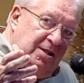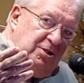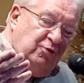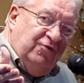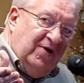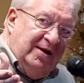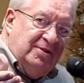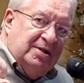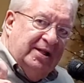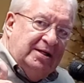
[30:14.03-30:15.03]
You'll find
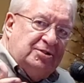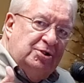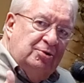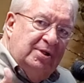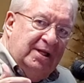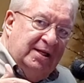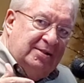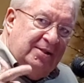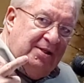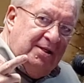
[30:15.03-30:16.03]
the link to it
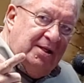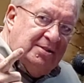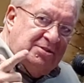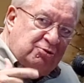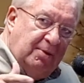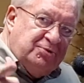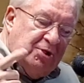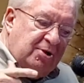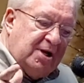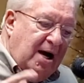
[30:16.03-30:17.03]
in the
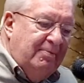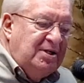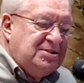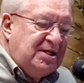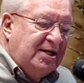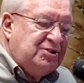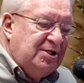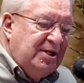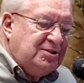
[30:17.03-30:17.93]
description or comment section.